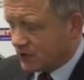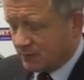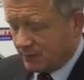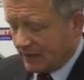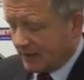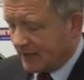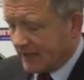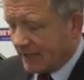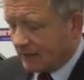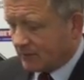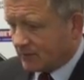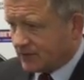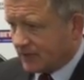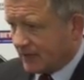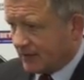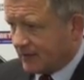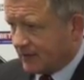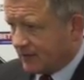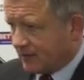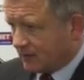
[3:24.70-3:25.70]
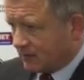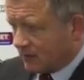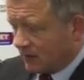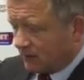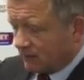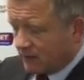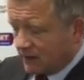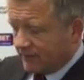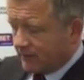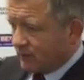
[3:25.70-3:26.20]
Just been outstanding. I
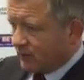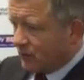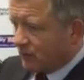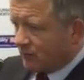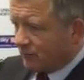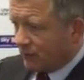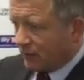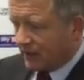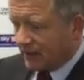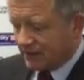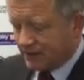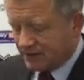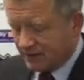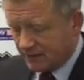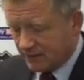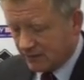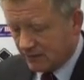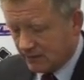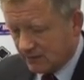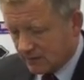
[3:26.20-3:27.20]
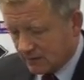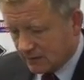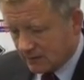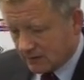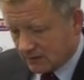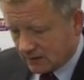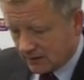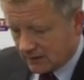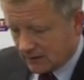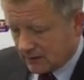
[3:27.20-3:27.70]
can't give them enough praise.
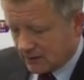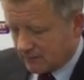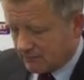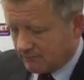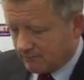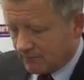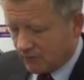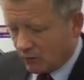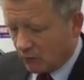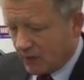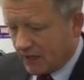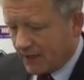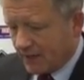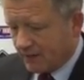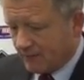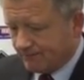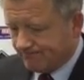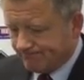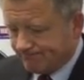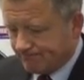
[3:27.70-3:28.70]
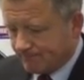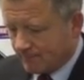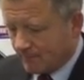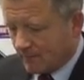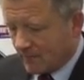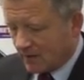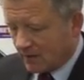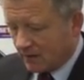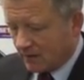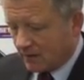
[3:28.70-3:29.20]
The way,
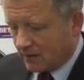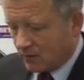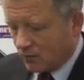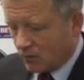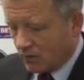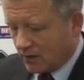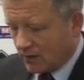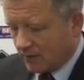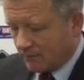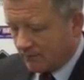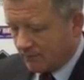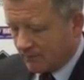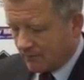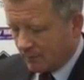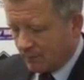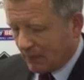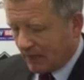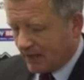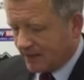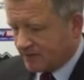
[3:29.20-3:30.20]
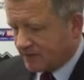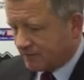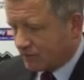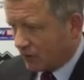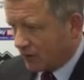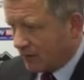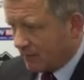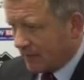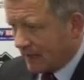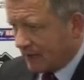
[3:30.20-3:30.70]
you know, the players have
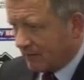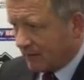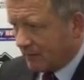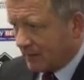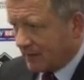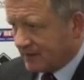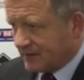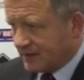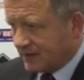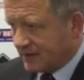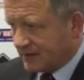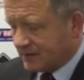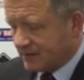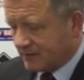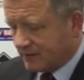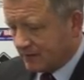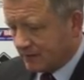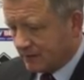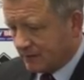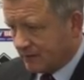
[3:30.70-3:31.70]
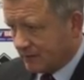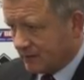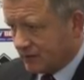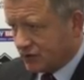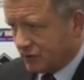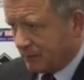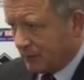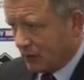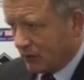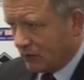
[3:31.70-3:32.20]
gone about the business, the
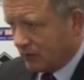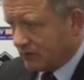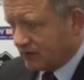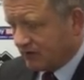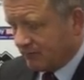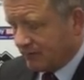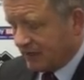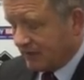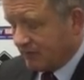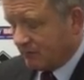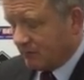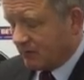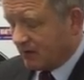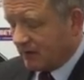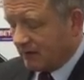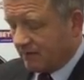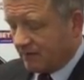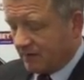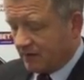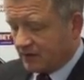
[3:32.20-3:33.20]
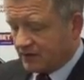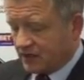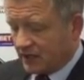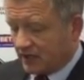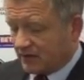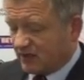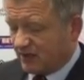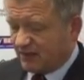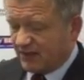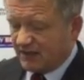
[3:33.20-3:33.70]
supporters have been unbelievable, first
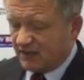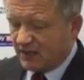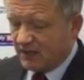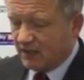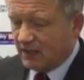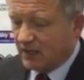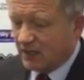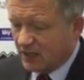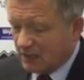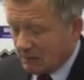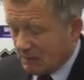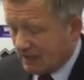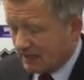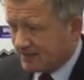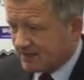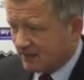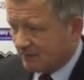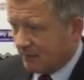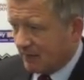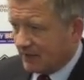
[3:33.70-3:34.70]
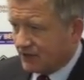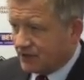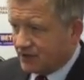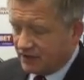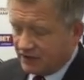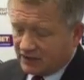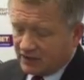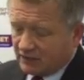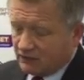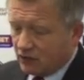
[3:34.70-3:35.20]
class. I think a massive
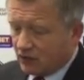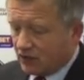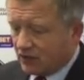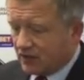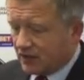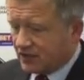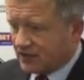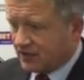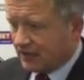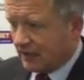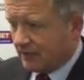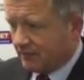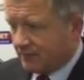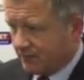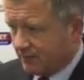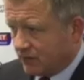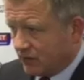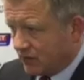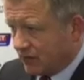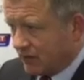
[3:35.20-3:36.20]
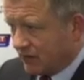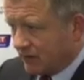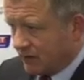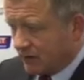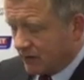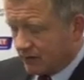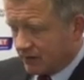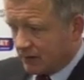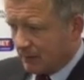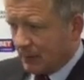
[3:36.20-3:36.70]
mention, you know, none of the staff, none of
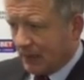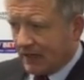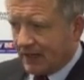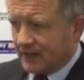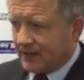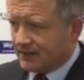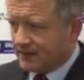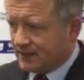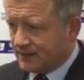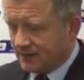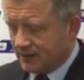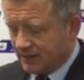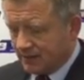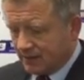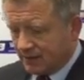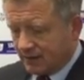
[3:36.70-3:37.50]
the players,